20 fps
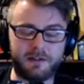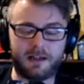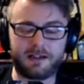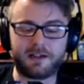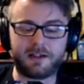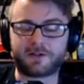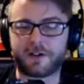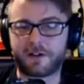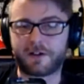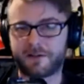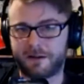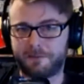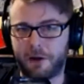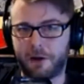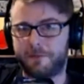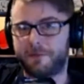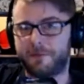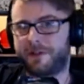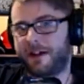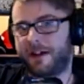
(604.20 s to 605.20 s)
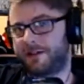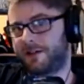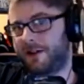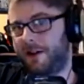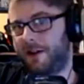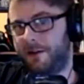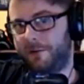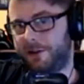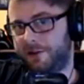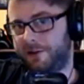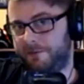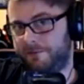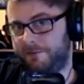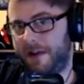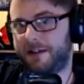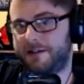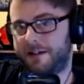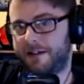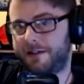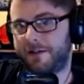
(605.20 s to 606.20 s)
an interesting moment, that time when you make